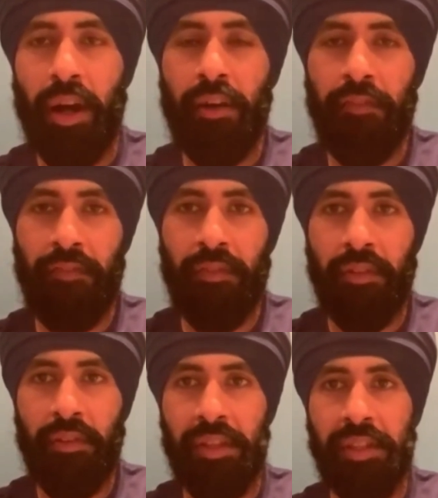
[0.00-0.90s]
of
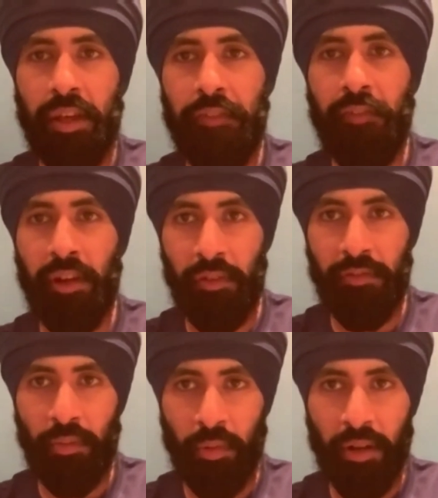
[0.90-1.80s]
the suffering of
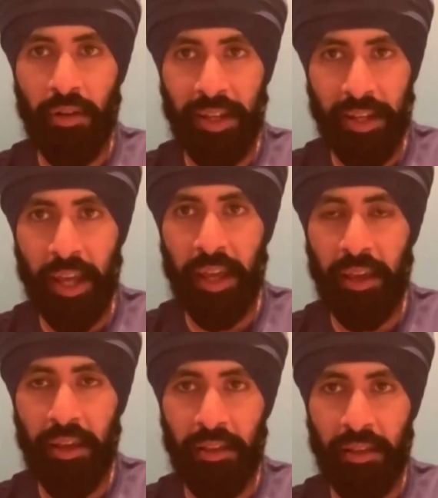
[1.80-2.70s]
the world today
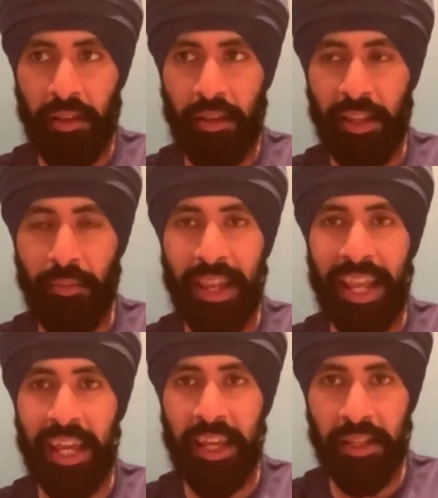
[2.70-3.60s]
and the
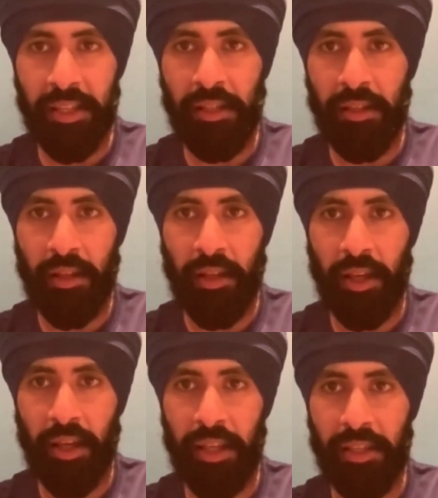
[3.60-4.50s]
malaise
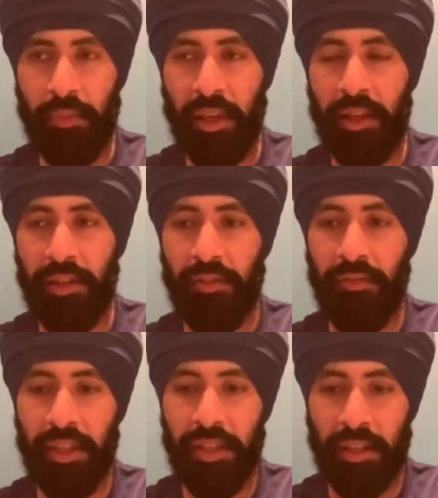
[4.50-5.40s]
is because of
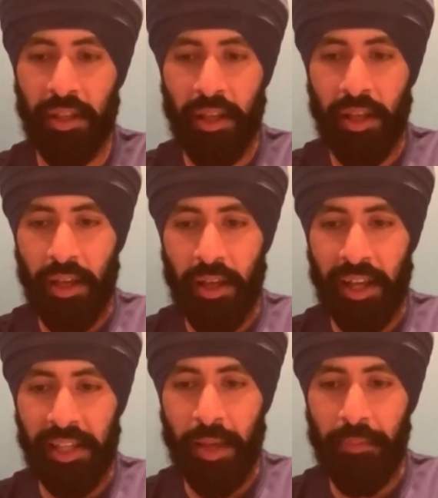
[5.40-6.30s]
this
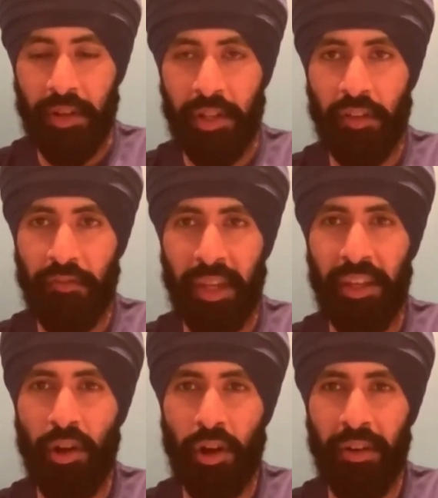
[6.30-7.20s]
acceptance of
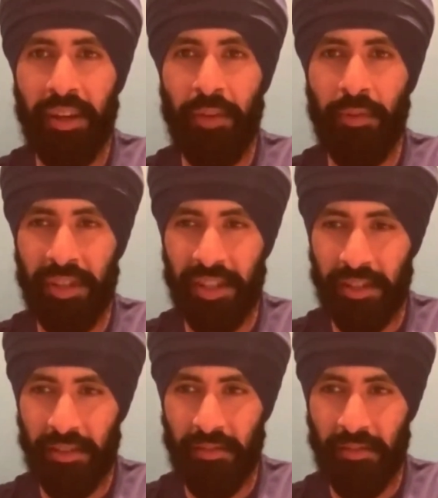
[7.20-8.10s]
mediocrity, which has
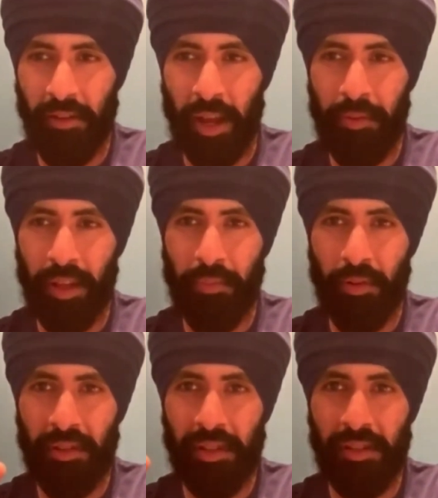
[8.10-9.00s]
crept up on
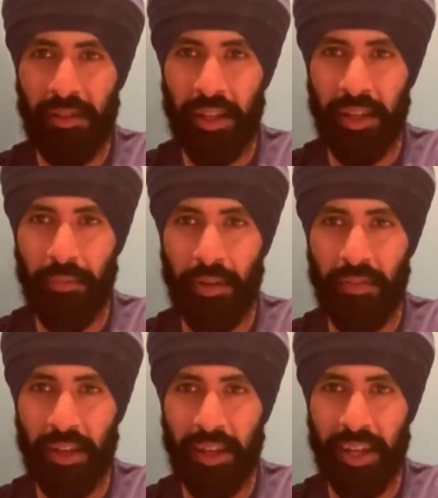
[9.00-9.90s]
us like a bit of
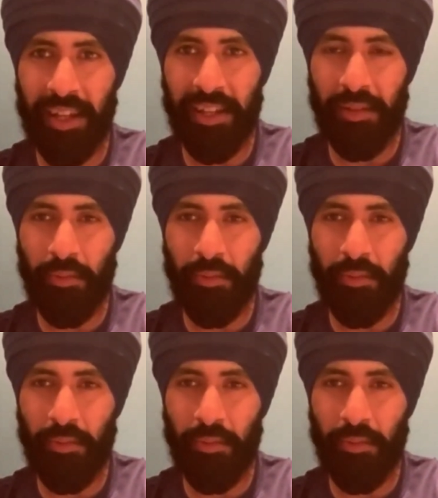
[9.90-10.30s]
a cancer.